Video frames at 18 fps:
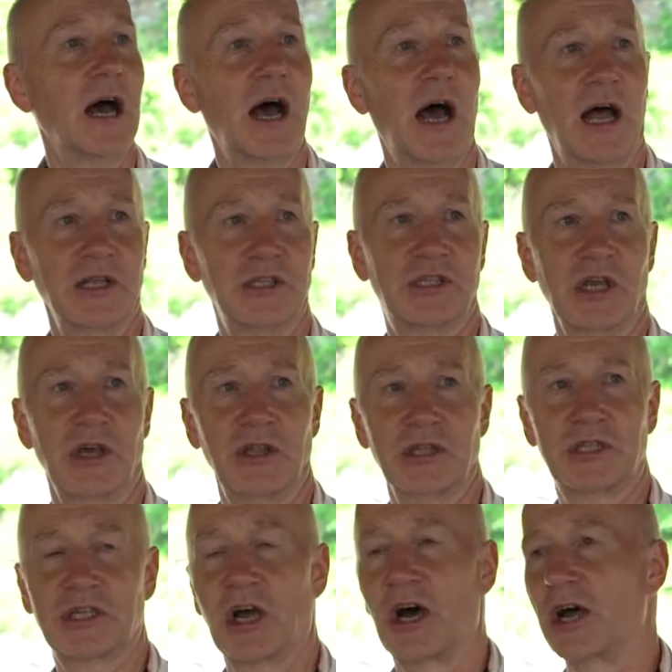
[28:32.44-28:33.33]
And so
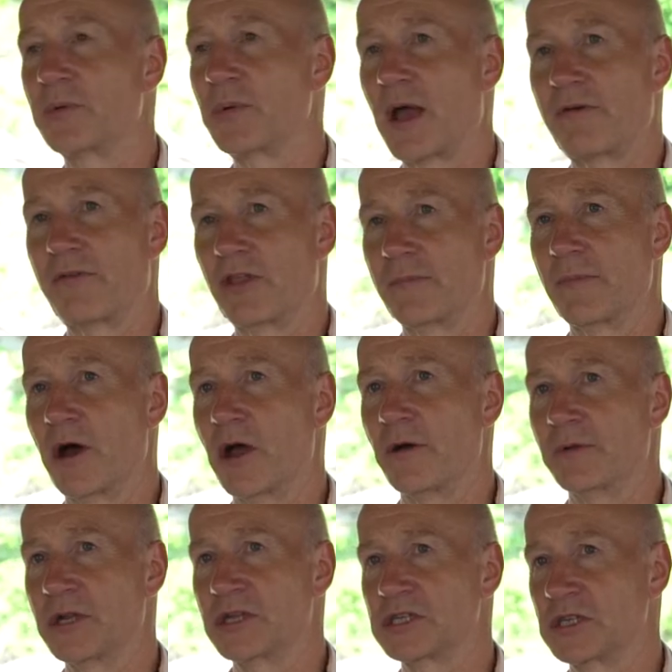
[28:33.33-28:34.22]
the tide we have at the
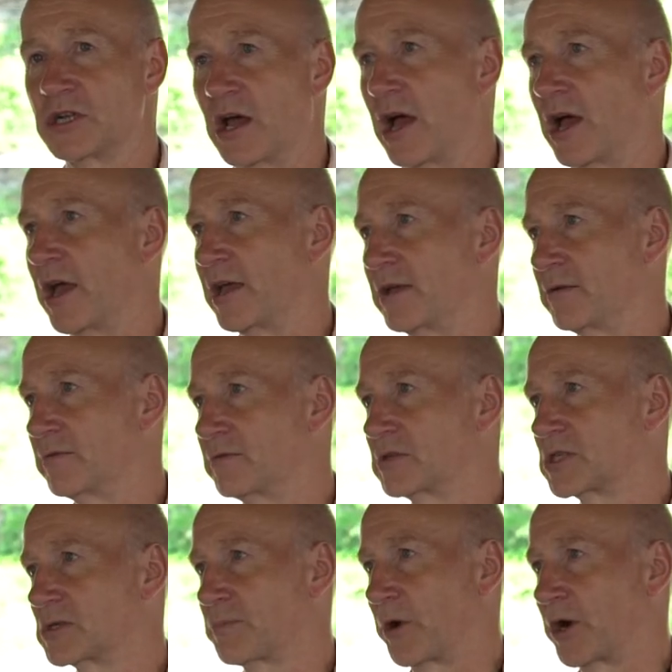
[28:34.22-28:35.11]
moment isn't
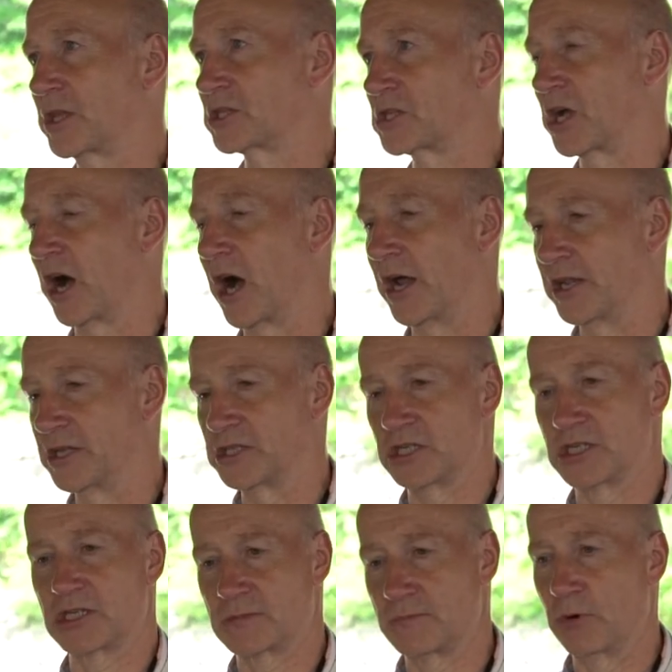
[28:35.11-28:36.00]
a spring tide,
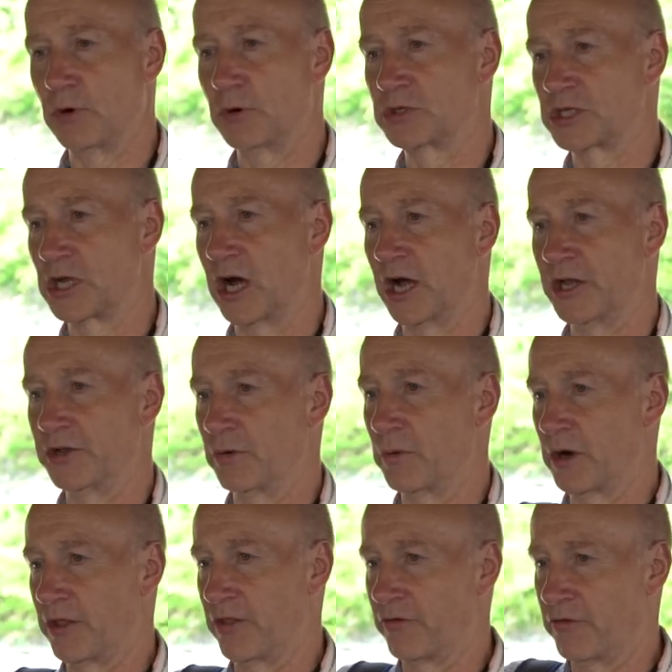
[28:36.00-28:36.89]
it's a small tide,
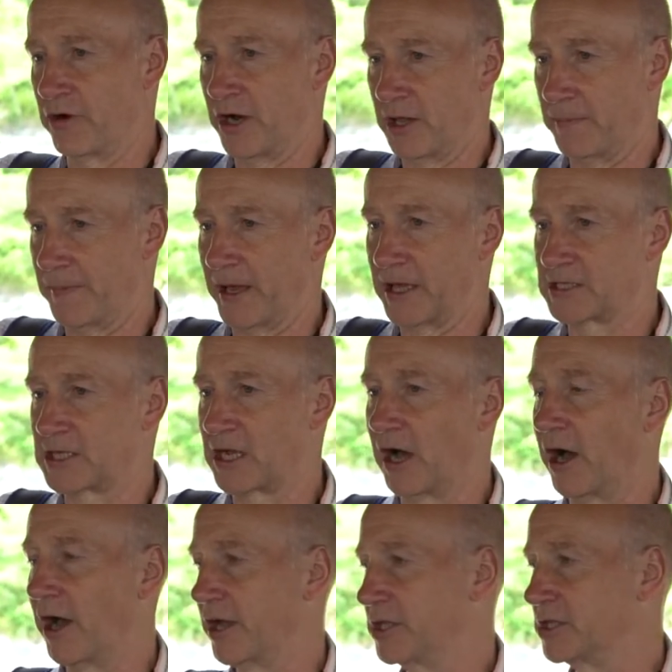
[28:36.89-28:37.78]
not one of the really big
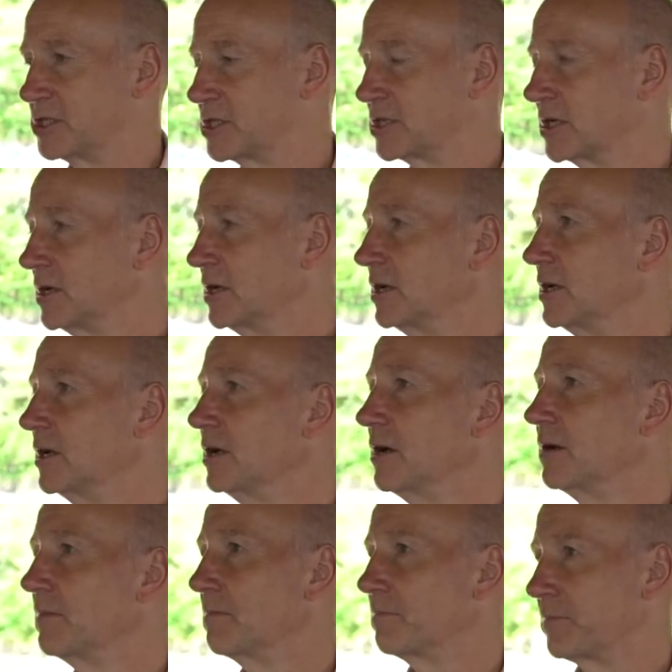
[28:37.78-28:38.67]
tides.
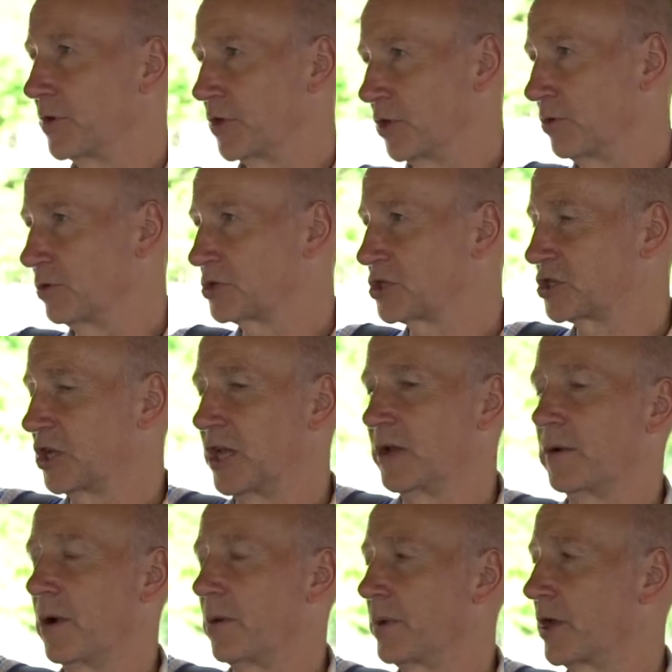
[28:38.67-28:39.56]
But you'll
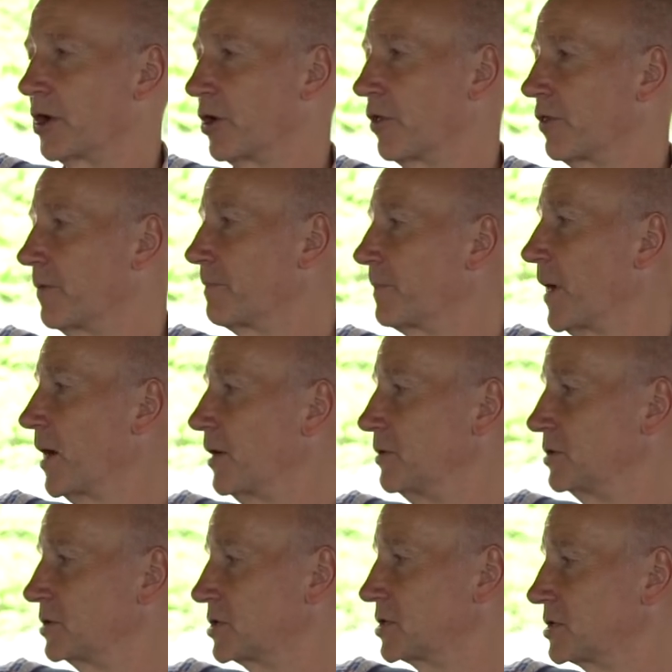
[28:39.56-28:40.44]
see where we got on the
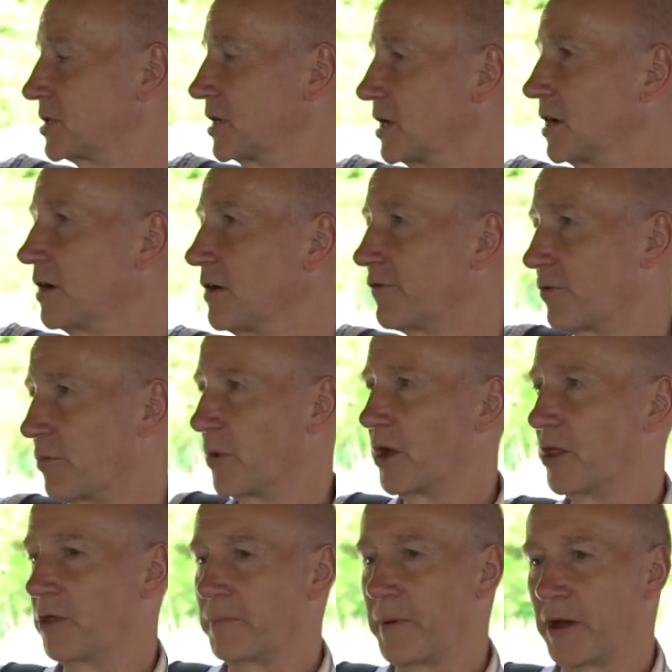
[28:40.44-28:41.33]
boats, from
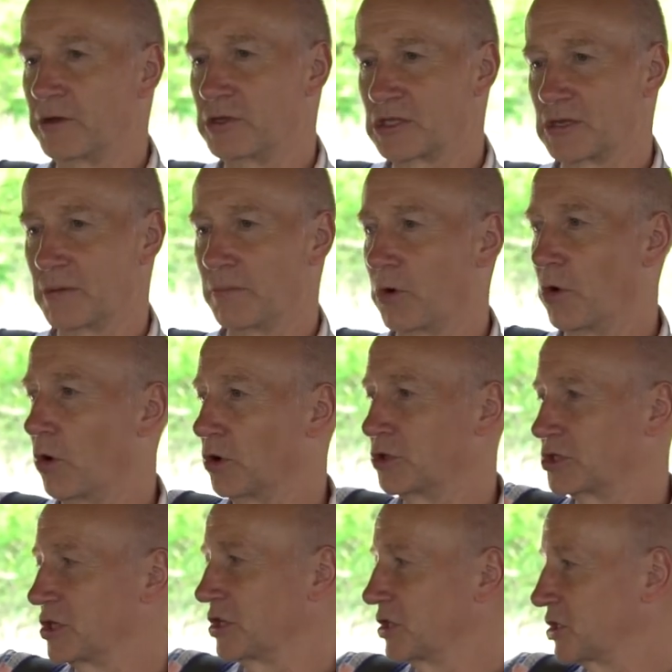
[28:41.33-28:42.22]
where the boats are
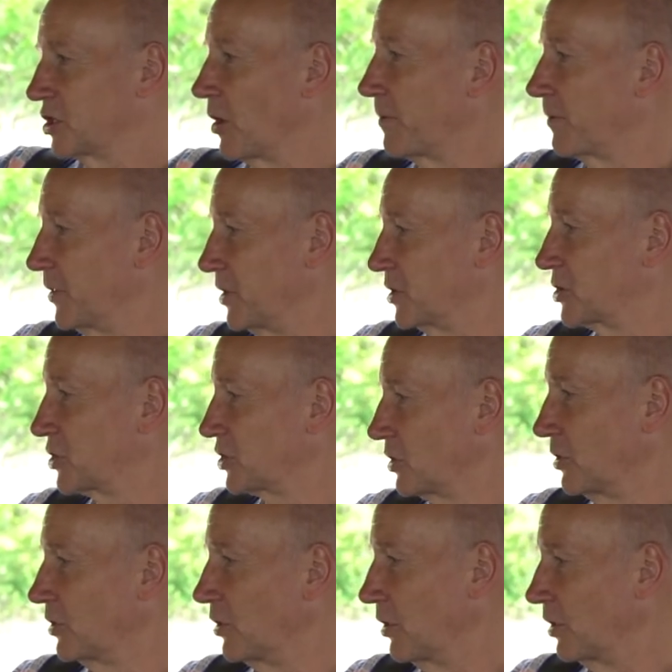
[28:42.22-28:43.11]
moored to the top of the
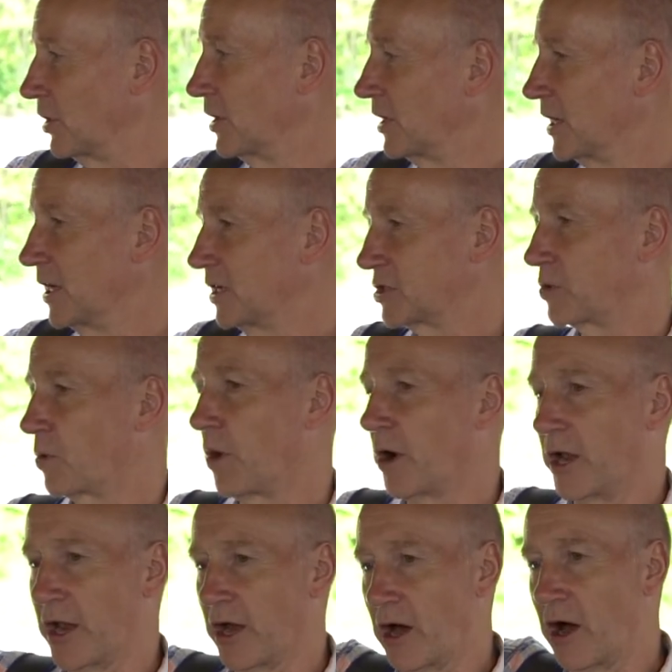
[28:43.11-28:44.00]
shore, it's
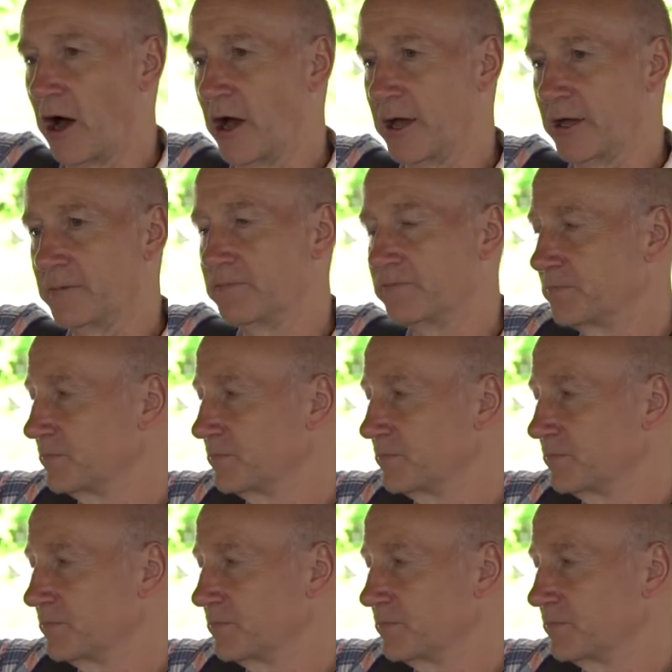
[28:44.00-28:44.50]
quite a high